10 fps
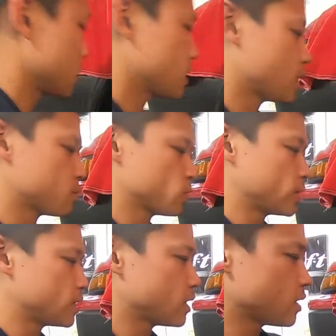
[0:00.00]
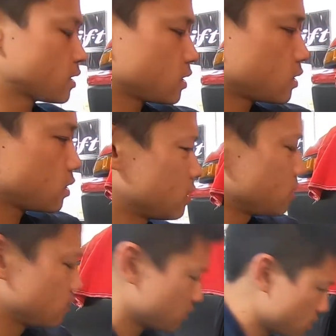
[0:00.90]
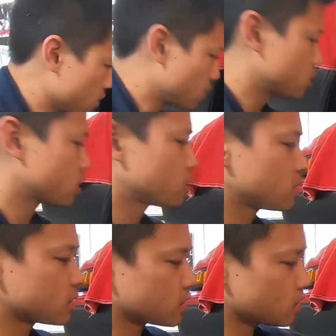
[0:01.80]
stops right there. I'll turn this a